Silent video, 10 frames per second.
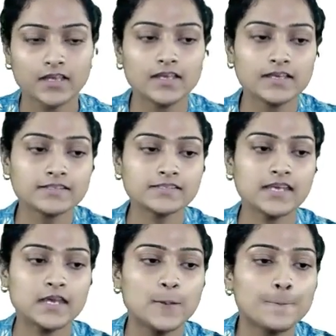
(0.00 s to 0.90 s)

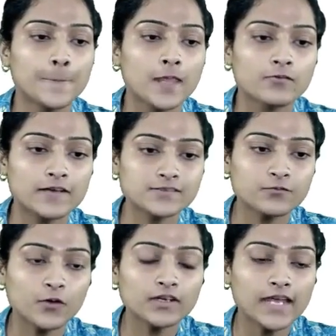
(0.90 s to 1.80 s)
See, first of
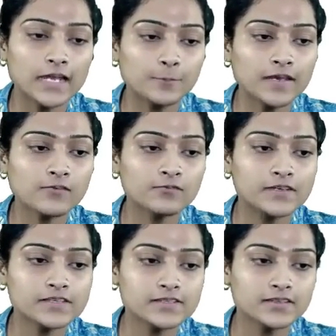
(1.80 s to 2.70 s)
all tell me which
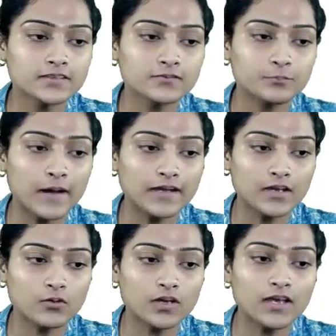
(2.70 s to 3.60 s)

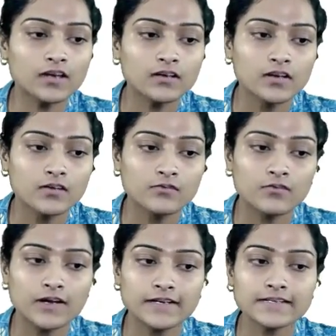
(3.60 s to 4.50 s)
particular
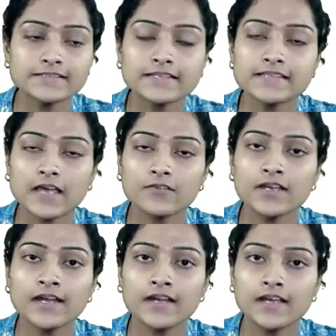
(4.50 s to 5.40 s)
vertex is having
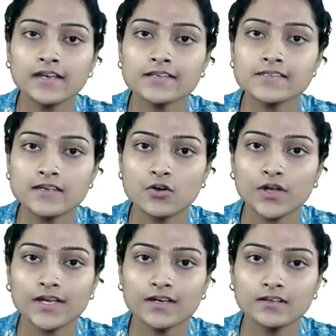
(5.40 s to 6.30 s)
in degree 0
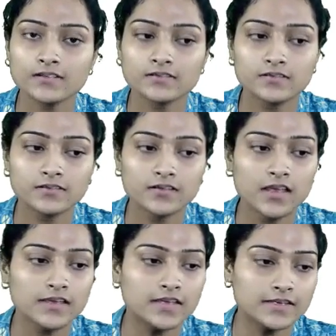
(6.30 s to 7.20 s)
here?
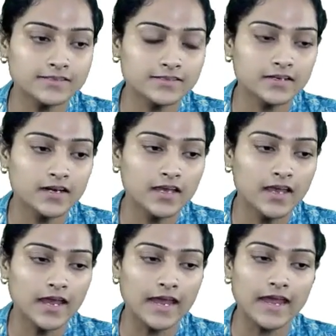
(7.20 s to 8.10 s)
Yes,
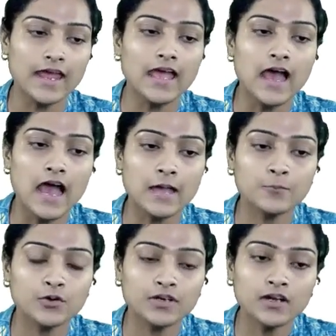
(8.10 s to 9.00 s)
A. I am
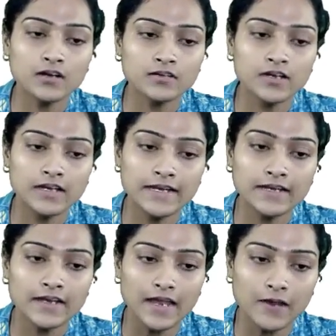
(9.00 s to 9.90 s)
gonna delete
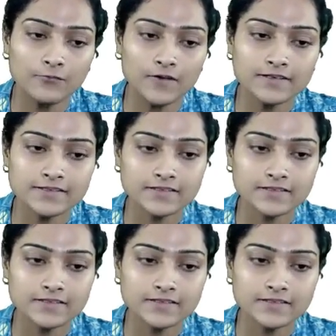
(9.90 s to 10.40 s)
A first.